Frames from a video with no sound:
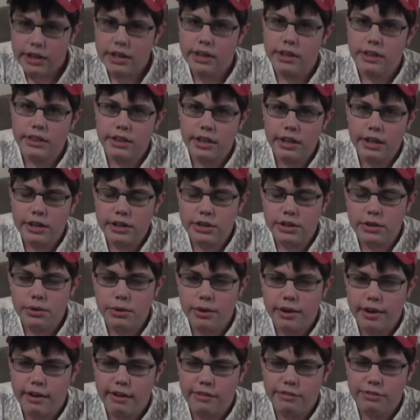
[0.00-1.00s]
and then
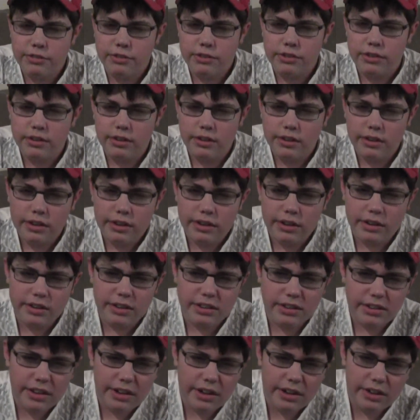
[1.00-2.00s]
you
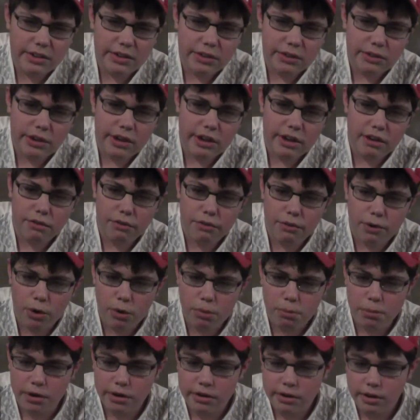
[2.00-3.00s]
got your
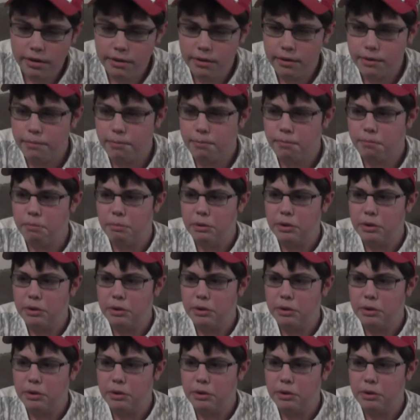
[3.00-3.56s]
homework done,